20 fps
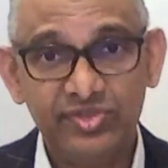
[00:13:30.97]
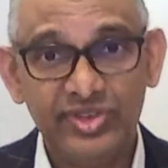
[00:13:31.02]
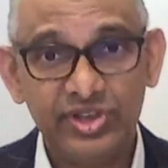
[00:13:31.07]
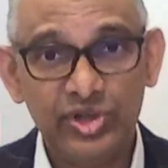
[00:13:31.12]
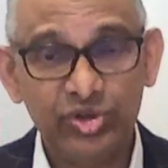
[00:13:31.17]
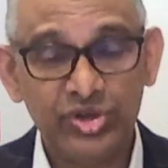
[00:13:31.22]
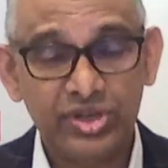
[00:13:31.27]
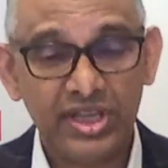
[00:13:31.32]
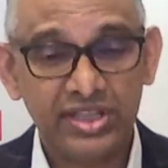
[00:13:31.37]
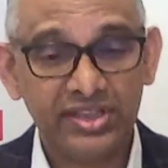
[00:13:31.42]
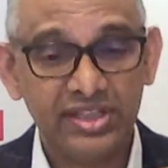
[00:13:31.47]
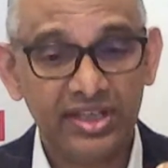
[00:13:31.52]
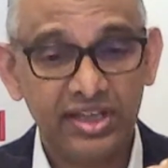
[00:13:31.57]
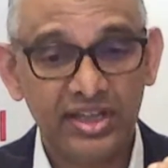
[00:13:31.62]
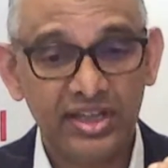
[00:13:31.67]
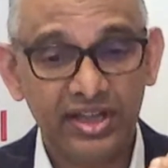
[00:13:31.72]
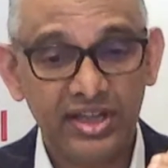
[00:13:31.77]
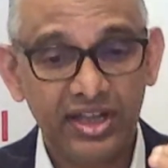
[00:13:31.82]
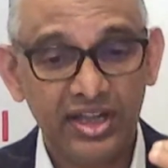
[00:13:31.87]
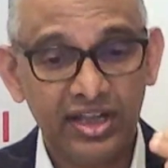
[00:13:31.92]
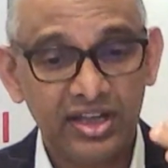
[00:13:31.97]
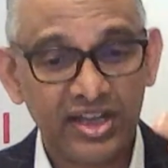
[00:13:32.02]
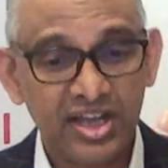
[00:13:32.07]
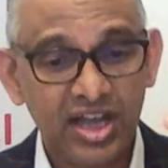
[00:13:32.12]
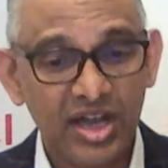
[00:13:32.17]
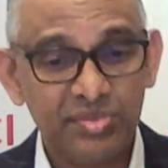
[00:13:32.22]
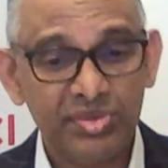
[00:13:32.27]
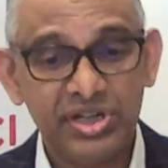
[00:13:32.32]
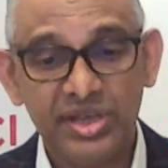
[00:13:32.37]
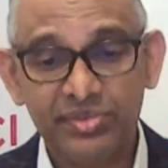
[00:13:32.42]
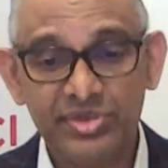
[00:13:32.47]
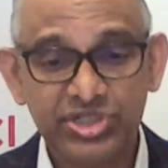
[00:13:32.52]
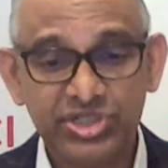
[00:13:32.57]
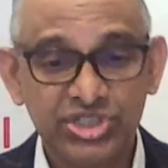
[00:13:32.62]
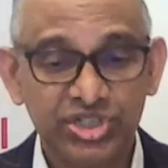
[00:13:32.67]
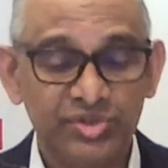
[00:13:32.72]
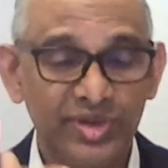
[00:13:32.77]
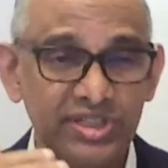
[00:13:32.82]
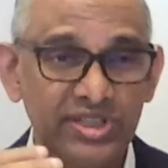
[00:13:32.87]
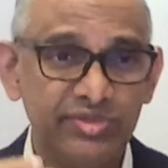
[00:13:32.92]
we look at the carbon
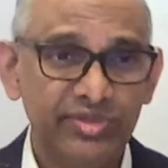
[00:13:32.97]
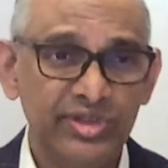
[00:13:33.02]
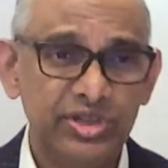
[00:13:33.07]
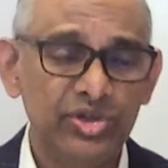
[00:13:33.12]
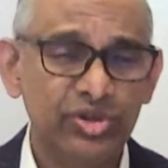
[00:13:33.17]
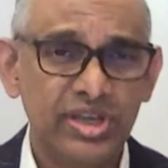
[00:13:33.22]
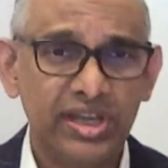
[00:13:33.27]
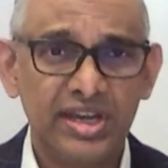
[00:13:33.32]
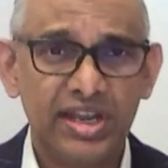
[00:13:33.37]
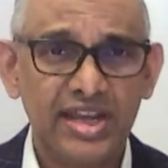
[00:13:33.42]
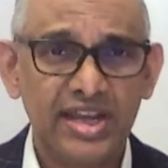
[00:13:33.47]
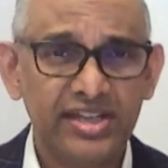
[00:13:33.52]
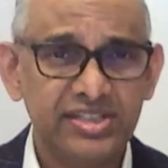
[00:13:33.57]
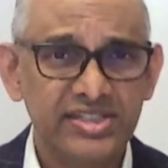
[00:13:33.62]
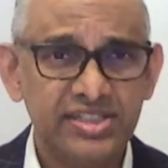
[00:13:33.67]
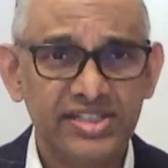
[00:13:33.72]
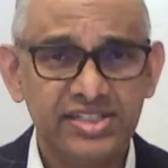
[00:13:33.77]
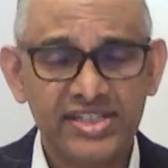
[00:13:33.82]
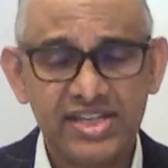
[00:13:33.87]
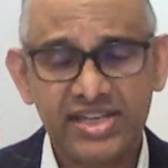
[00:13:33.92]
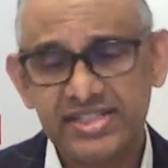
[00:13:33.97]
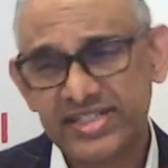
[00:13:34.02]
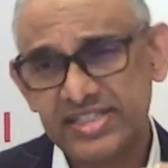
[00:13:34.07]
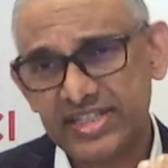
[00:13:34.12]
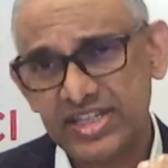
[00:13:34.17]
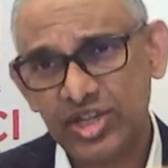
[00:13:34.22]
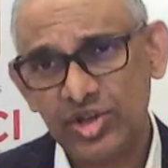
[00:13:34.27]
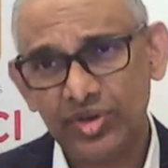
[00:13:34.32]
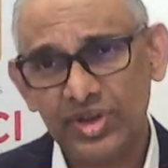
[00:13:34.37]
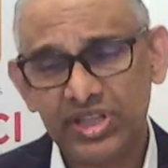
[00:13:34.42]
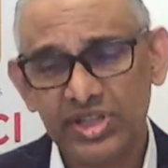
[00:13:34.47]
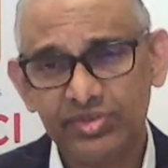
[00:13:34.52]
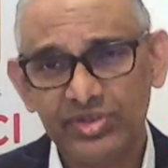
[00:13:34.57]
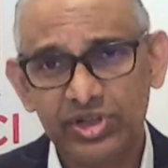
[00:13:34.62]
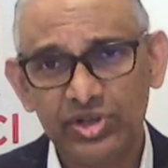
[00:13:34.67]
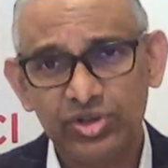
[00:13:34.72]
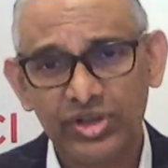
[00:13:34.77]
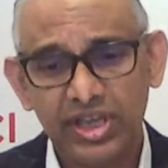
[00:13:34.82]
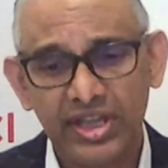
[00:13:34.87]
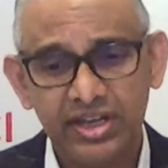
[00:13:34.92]
emission, whether we look at energy intensity, or whether
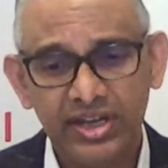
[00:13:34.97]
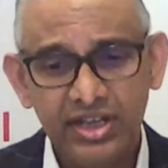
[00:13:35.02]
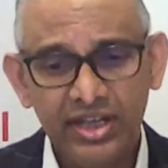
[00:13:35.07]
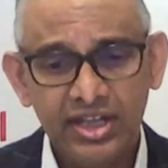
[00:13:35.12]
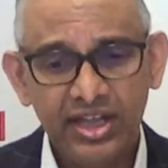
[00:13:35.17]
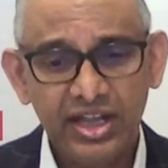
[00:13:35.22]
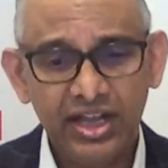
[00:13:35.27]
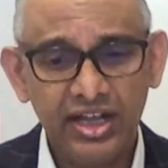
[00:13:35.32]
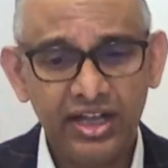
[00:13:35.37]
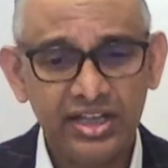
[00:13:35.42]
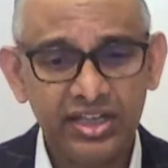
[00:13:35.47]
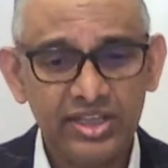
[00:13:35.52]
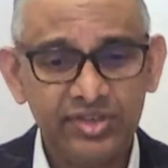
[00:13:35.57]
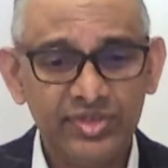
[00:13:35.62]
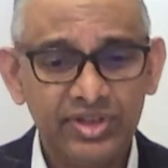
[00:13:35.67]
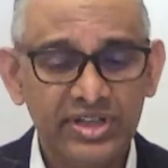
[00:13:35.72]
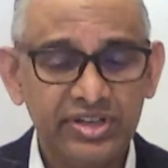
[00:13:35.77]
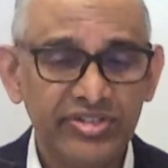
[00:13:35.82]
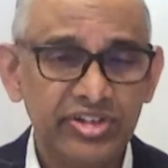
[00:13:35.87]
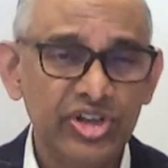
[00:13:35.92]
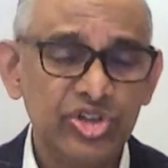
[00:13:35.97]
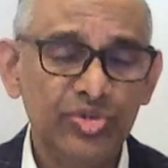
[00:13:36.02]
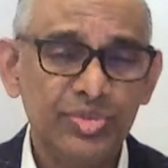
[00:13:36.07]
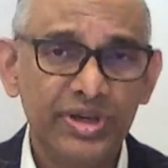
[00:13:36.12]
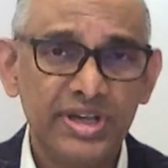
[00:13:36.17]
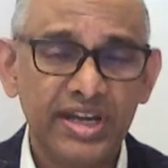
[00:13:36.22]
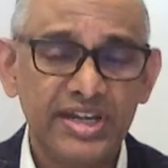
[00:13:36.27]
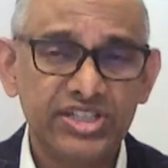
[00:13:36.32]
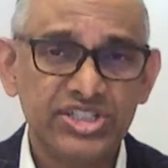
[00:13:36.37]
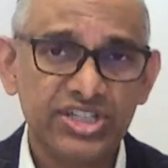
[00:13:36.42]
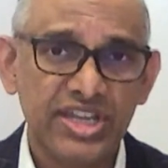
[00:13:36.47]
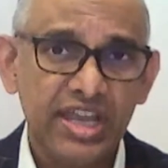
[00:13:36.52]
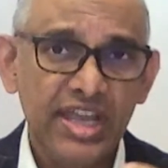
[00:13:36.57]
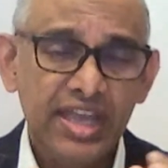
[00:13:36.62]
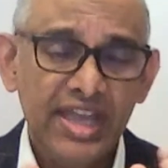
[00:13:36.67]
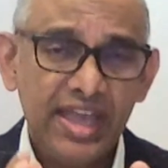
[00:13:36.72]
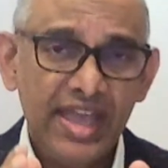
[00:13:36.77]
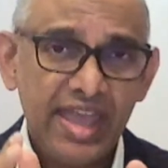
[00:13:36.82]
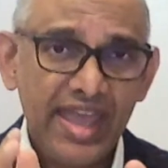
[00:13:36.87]
we look at even renewable energy.